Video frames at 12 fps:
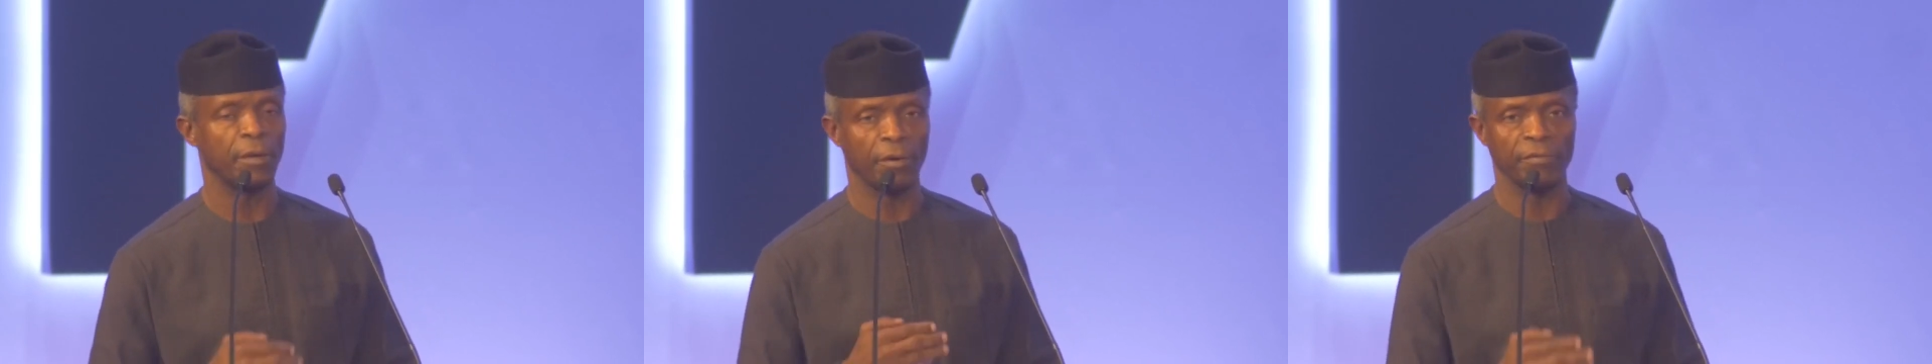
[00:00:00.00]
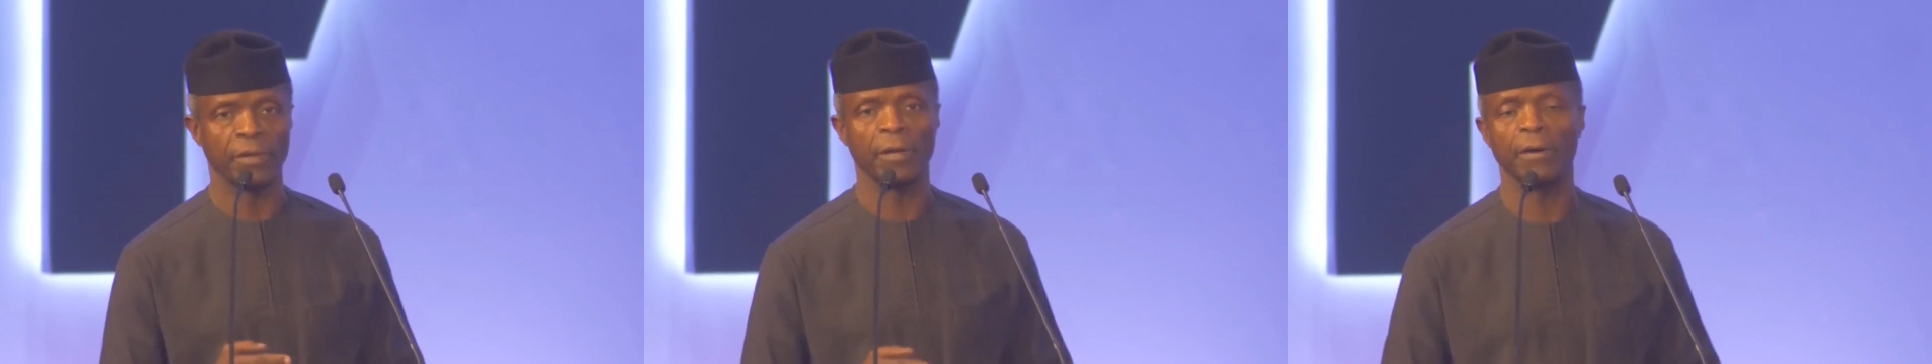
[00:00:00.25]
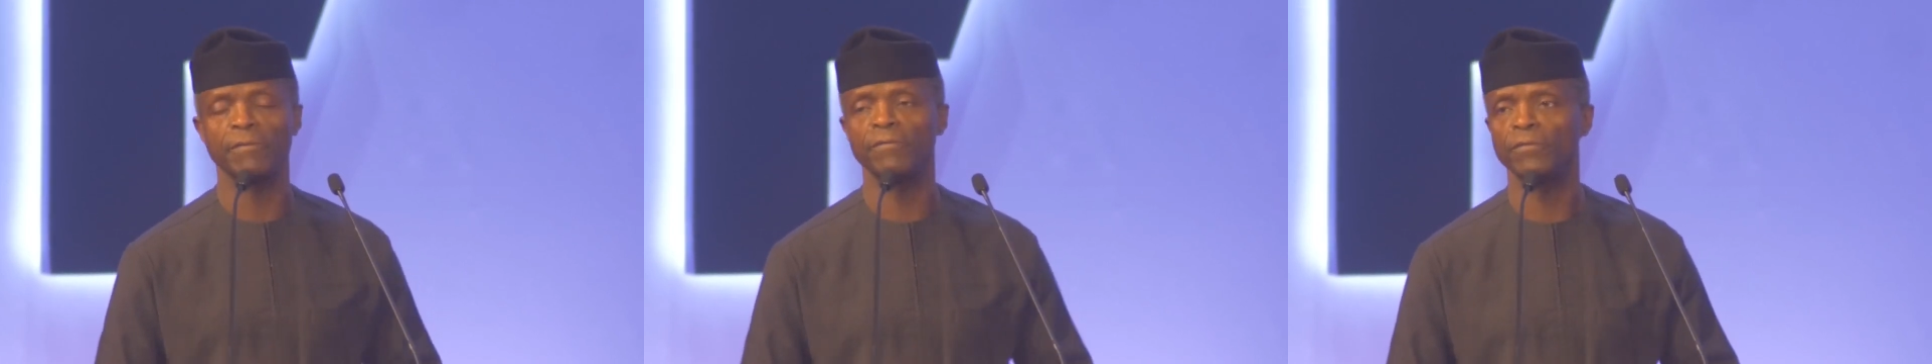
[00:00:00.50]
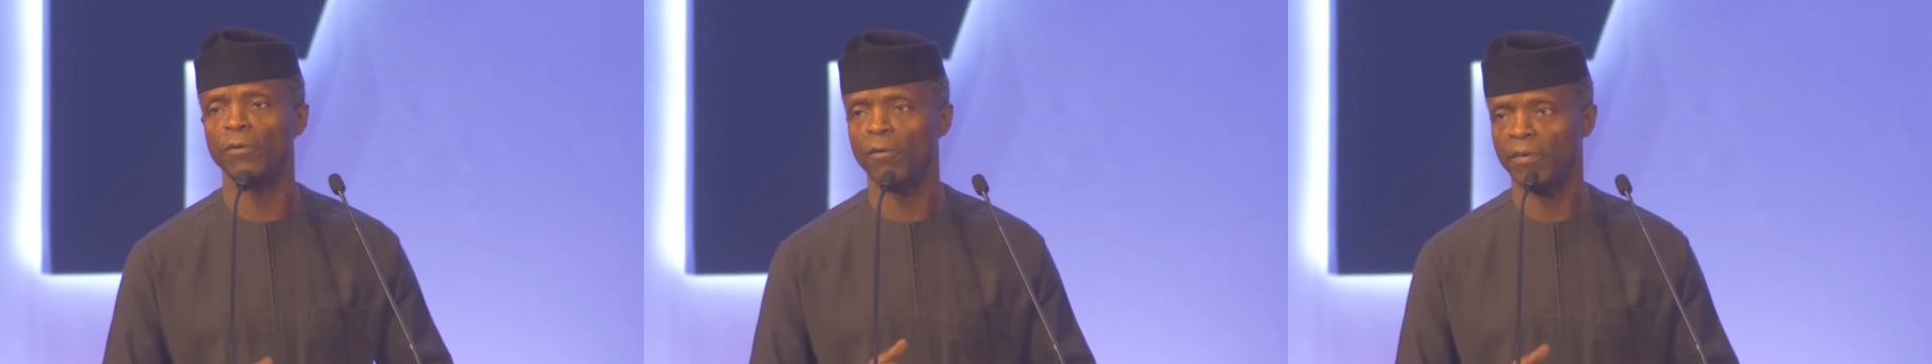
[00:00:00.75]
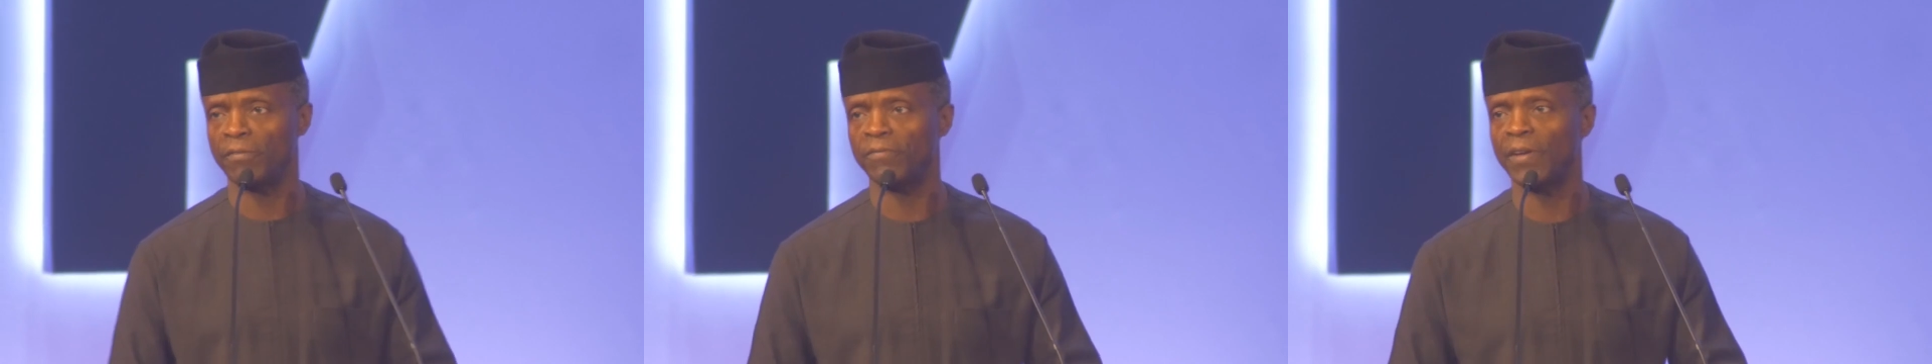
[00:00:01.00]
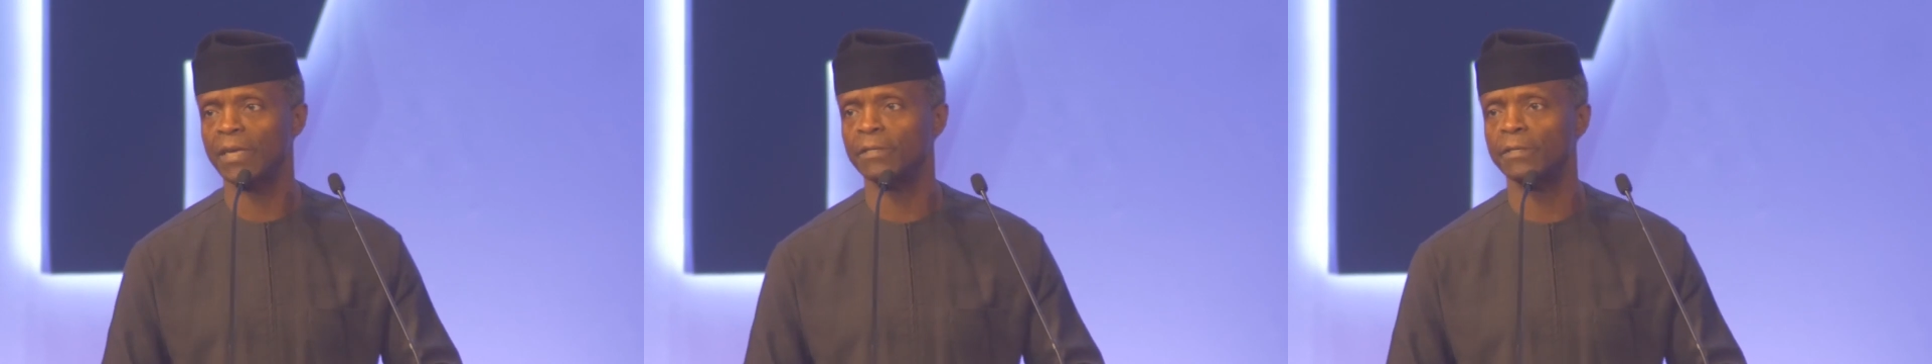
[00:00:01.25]
of love, of
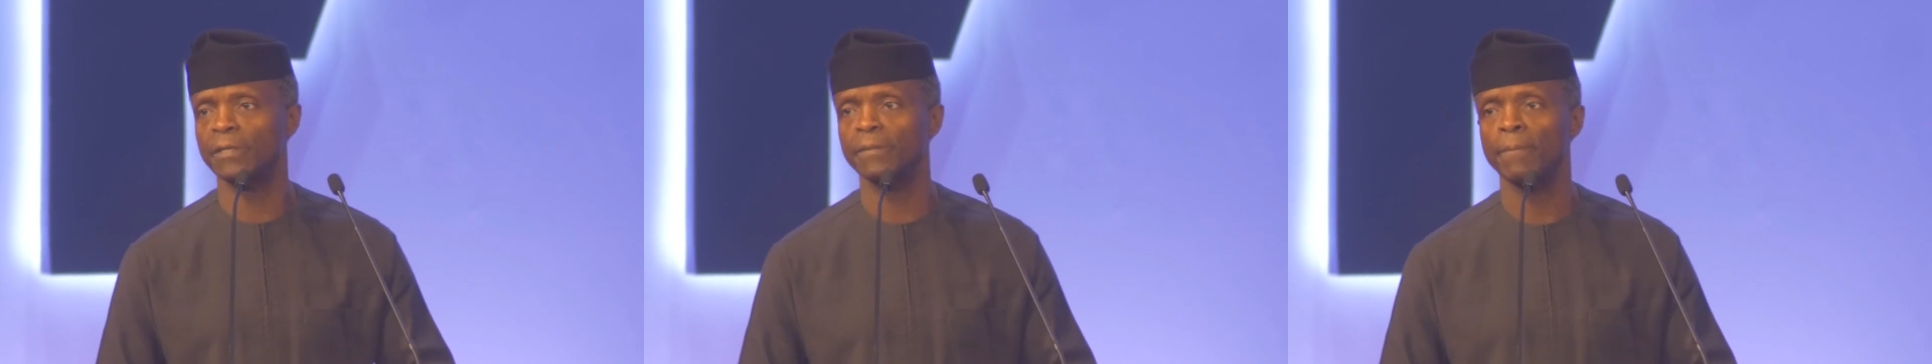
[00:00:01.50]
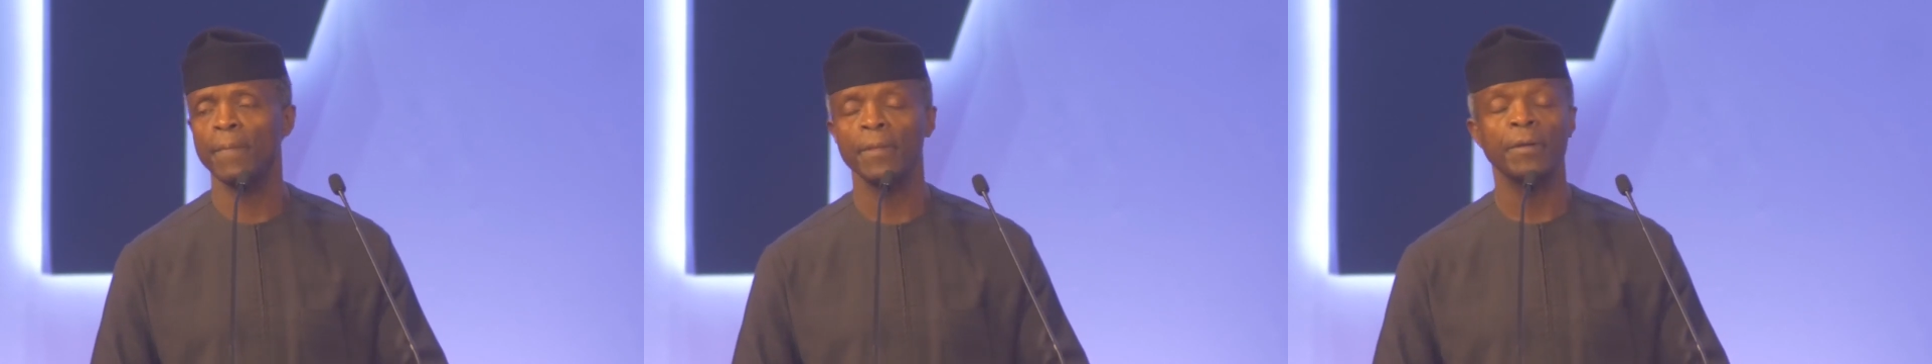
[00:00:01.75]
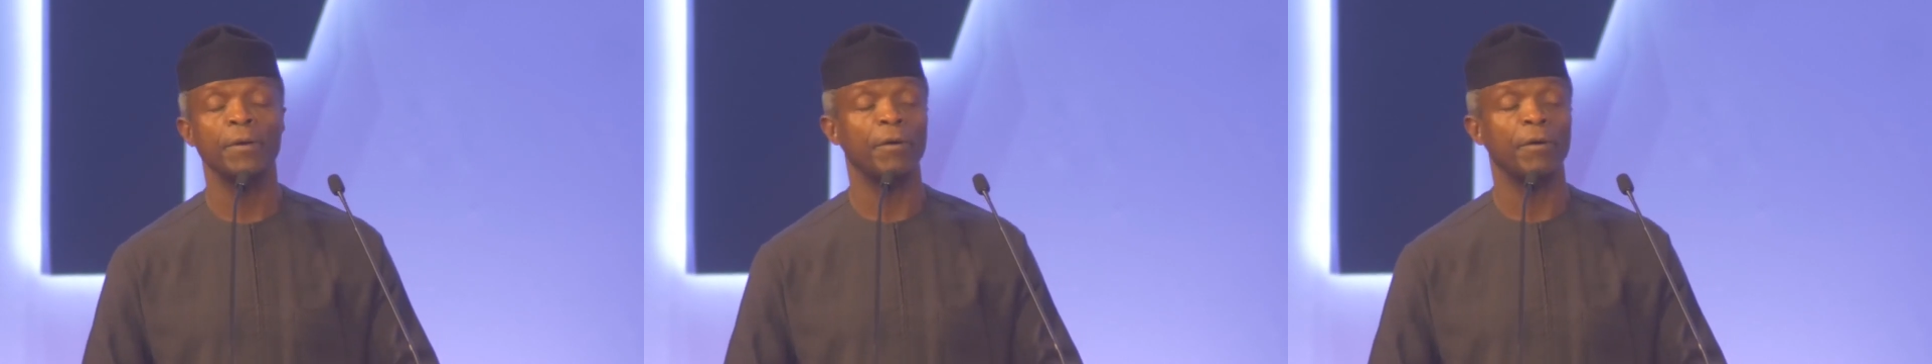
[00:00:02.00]
affection,